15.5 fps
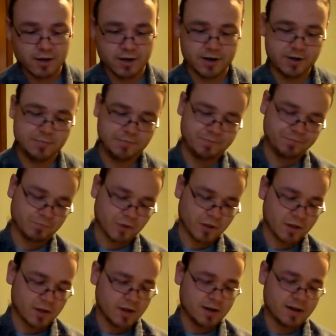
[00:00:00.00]
All right?
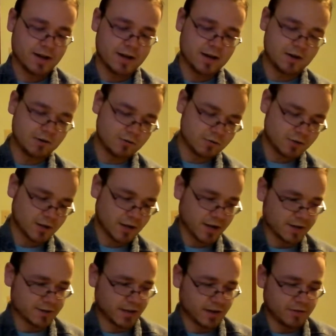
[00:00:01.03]
Now,
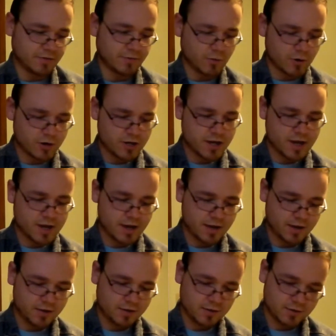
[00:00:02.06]
Isaiah
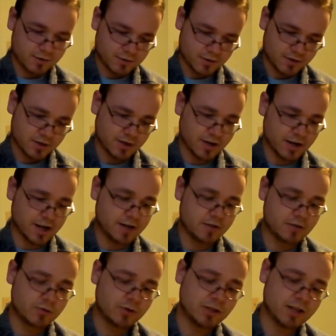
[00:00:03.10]
48,
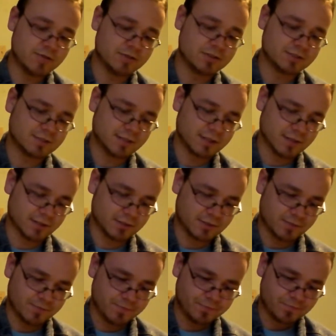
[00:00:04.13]
9 through 11
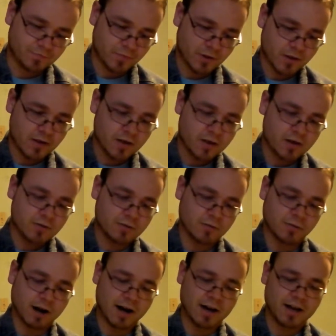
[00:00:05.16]
says,
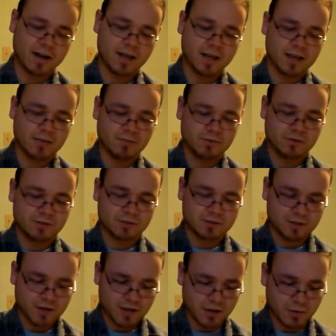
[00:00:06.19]
"For my name's
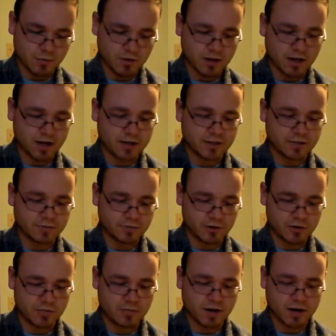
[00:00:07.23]
sake will I
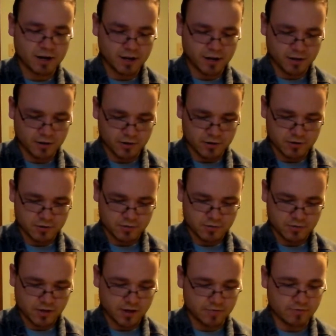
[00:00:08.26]
defer mine anger,
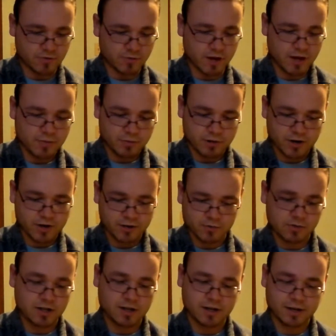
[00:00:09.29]
and for my praise
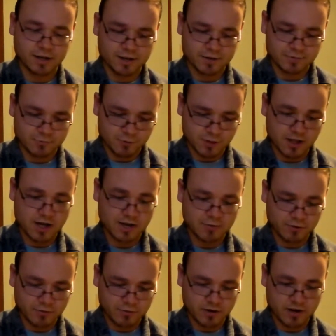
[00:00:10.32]
will I
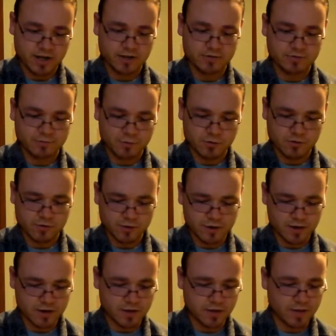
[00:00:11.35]
refrain for
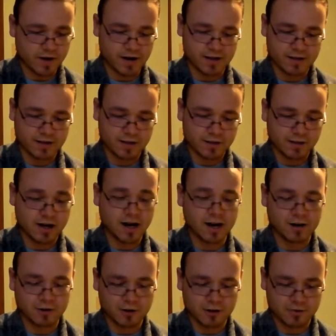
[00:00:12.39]
thee, that I cut thee
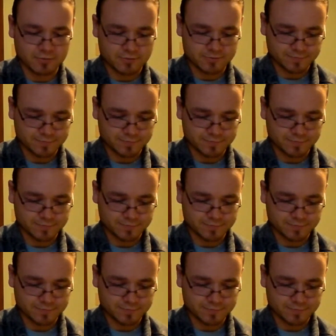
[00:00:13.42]
not off.